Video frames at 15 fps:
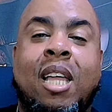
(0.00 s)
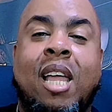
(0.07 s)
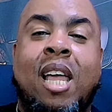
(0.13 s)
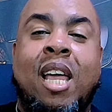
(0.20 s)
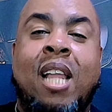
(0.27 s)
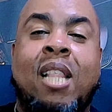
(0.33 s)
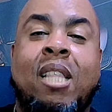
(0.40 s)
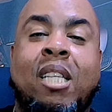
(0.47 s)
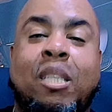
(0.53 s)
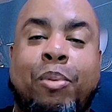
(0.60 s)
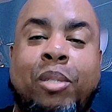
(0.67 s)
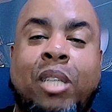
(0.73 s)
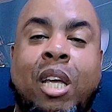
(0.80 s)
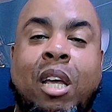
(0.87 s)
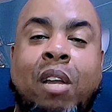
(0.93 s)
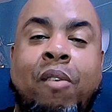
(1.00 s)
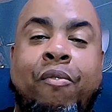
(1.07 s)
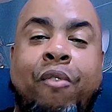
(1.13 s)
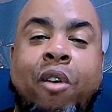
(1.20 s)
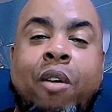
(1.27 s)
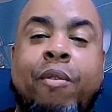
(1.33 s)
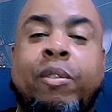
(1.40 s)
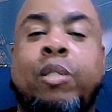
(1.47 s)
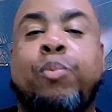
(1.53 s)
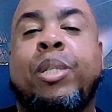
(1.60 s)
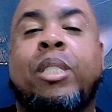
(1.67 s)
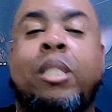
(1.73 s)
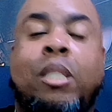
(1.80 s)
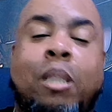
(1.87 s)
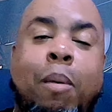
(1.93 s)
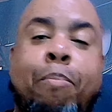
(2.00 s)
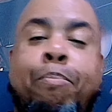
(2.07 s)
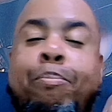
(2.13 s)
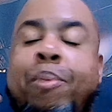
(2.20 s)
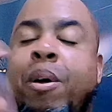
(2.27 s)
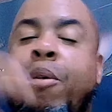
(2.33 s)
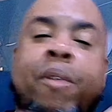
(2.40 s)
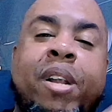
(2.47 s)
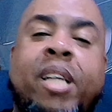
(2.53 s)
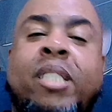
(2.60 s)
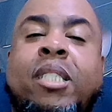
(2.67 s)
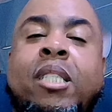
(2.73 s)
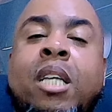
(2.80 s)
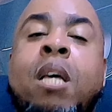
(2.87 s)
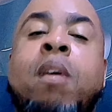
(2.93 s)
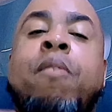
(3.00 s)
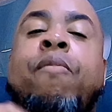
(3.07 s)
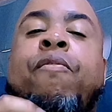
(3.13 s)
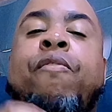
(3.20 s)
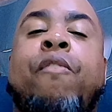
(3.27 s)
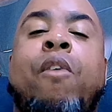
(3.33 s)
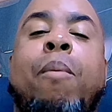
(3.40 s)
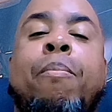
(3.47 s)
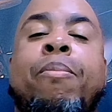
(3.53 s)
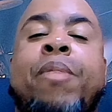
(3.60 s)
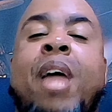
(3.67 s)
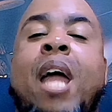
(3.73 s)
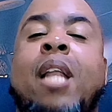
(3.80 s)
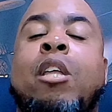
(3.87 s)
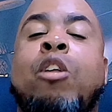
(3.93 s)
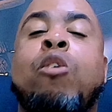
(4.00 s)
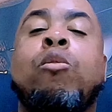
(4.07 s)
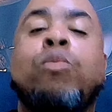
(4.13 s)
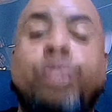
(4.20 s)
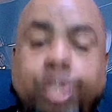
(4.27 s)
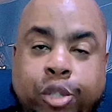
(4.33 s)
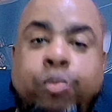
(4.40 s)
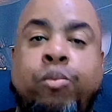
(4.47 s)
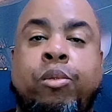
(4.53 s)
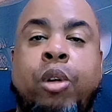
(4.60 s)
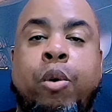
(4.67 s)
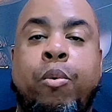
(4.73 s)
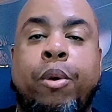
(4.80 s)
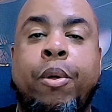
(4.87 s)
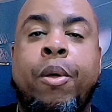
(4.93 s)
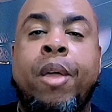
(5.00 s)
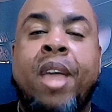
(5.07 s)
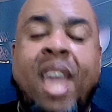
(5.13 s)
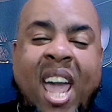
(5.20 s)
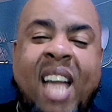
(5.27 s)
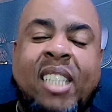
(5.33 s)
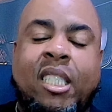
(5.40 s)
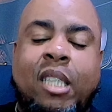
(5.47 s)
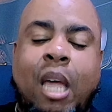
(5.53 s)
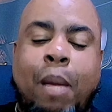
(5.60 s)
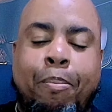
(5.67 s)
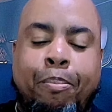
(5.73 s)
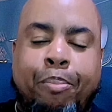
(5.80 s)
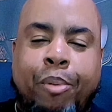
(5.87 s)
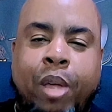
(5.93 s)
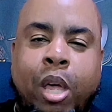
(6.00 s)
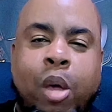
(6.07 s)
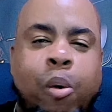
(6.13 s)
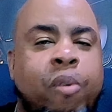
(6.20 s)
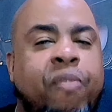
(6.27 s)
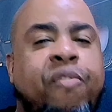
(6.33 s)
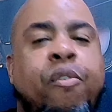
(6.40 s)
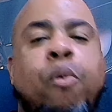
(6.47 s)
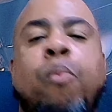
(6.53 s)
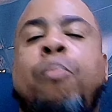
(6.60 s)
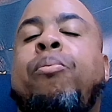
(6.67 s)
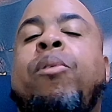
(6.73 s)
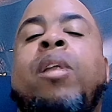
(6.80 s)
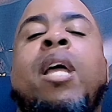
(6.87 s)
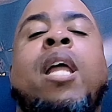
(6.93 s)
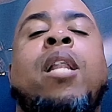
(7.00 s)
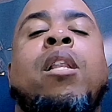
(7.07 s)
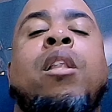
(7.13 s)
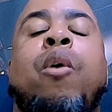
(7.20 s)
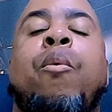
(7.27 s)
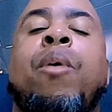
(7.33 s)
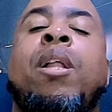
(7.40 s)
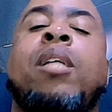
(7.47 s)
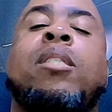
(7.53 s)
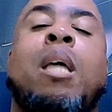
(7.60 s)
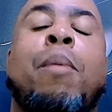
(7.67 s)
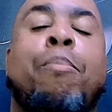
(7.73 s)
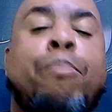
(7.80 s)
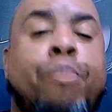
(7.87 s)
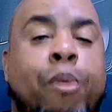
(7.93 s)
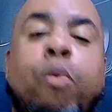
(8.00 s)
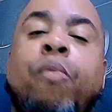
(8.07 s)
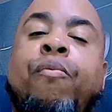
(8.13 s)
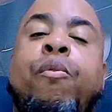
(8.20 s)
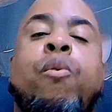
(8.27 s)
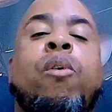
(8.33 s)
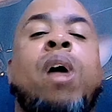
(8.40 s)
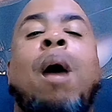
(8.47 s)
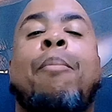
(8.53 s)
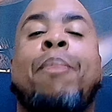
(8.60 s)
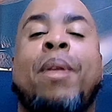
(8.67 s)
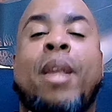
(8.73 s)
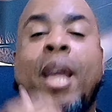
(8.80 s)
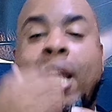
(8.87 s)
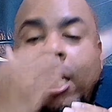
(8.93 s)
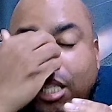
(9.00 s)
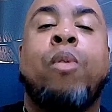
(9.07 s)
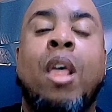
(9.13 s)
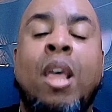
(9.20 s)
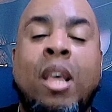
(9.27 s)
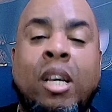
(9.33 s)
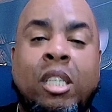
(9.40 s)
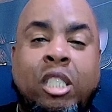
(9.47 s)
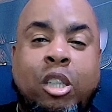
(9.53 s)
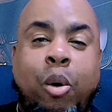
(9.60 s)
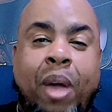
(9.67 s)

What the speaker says: in this particular fragrance, with some bitterness from that yuzu note. It's a beautiful blend though. It is a beautiful combination. So